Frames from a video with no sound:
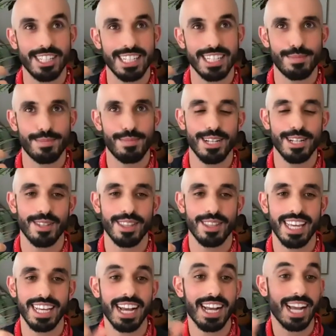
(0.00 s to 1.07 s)
experience
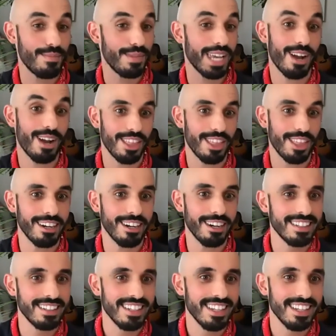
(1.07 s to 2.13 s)
with like a coming out there